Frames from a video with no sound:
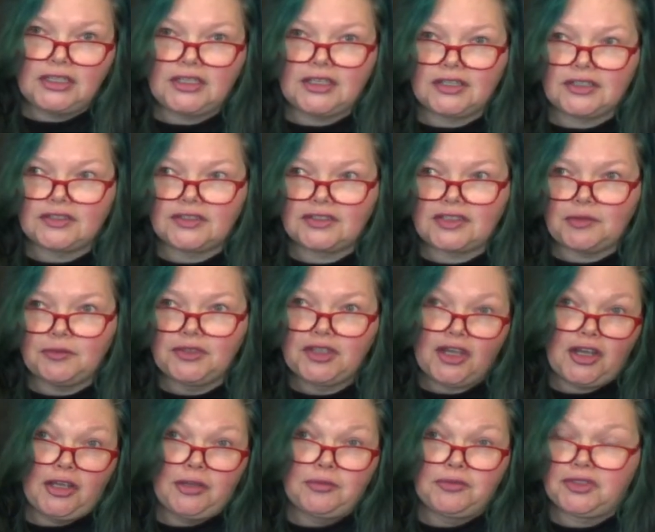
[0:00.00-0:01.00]
because
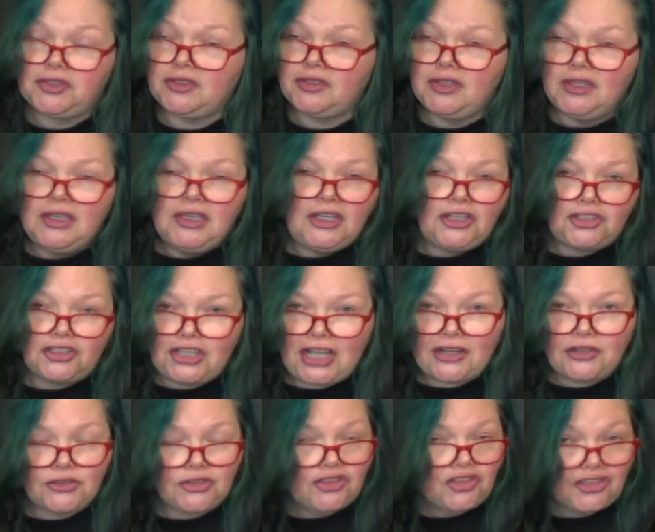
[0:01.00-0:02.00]
sometimes a
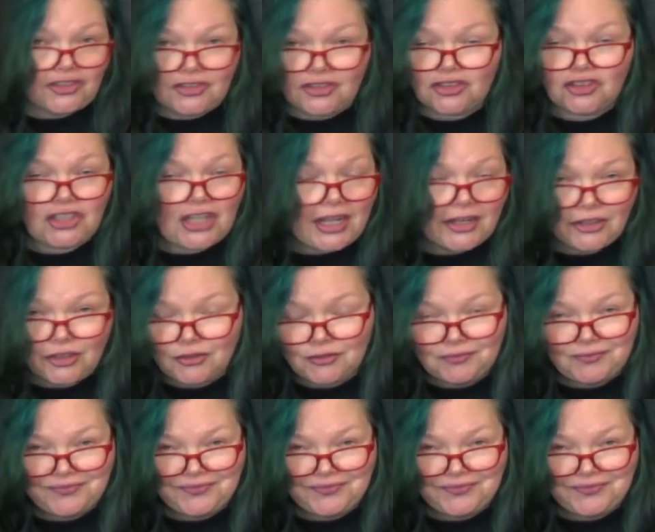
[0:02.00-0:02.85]
shadow's just a shadow.